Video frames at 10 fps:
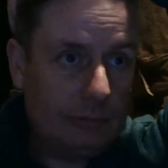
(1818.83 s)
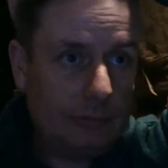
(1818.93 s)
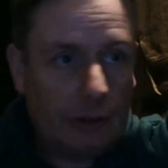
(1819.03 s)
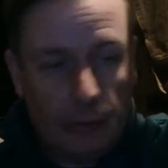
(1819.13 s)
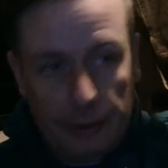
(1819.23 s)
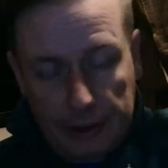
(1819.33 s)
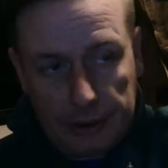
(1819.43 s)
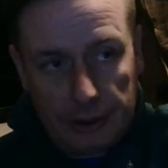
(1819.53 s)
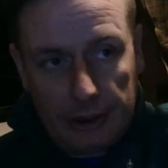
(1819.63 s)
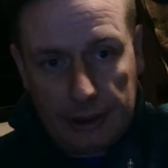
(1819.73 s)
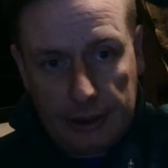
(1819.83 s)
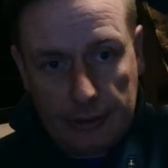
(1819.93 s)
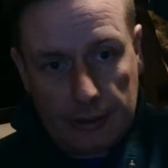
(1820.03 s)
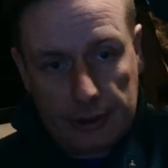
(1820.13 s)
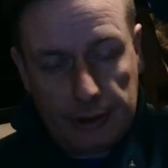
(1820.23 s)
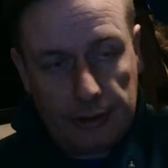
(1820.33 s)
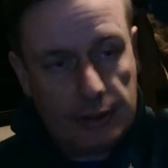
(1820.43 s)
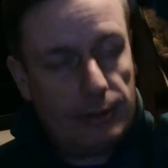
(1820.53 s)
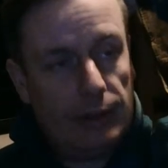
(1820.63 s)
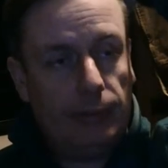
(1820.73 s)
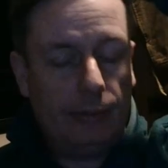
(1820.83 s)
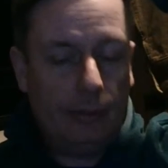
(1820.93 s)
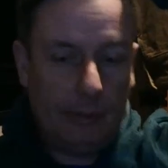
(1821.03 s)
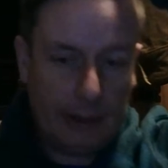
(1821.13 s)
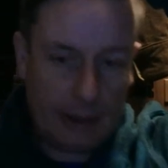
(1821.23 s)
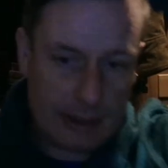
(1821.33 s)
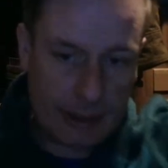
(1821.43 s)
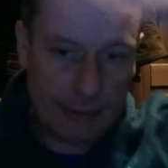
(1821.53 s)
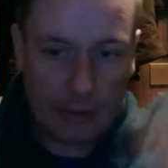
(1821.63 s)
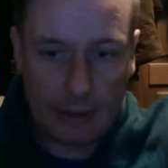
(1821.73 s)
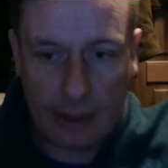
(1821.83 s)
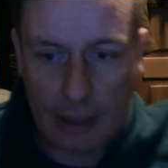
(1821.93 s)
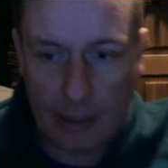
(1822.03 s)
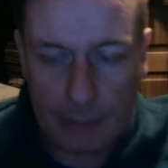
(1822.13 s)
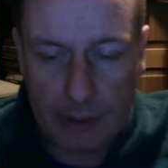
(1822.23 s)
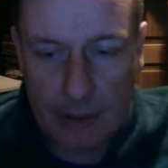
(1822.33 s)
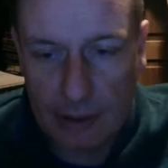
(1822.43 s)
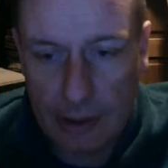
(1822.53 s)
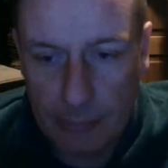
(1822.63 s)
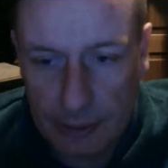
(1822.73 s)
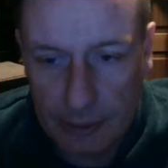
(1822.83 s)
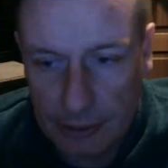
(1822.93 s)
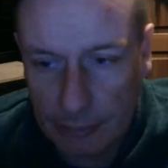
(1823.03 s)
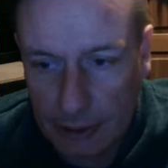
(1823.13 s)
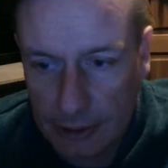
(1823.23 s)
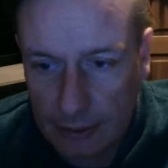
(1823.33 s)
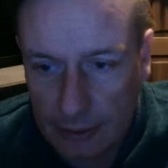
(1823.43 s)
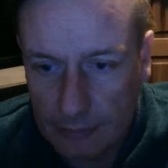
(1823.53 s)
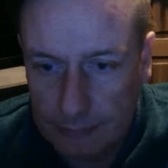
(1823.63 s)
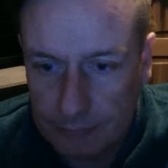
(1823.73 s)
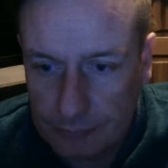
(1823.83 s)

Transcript: going to try and get to Yorkshire as well, but we'll wait and see whether that happens or not, but sure, we'll get there.